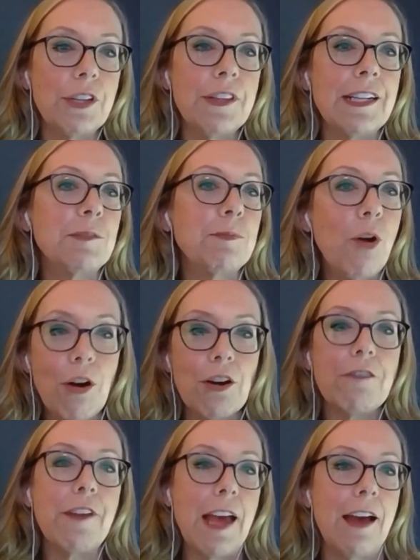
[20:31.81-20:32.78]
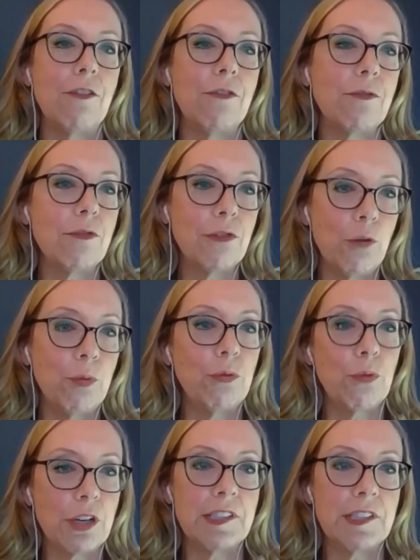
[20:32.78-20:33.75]
And that's part of how global
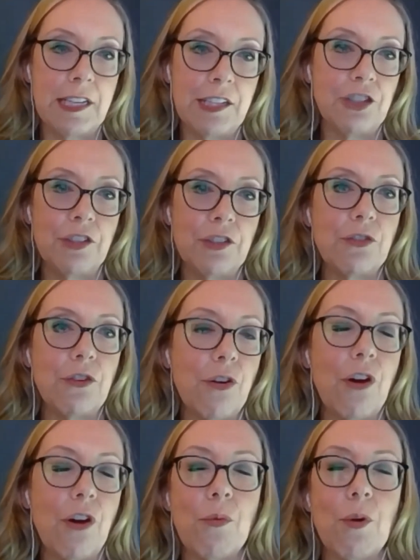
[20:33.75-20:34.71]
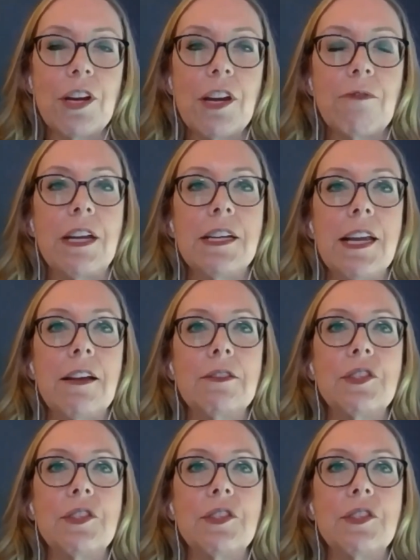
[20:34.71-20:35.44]
organizations are working right now.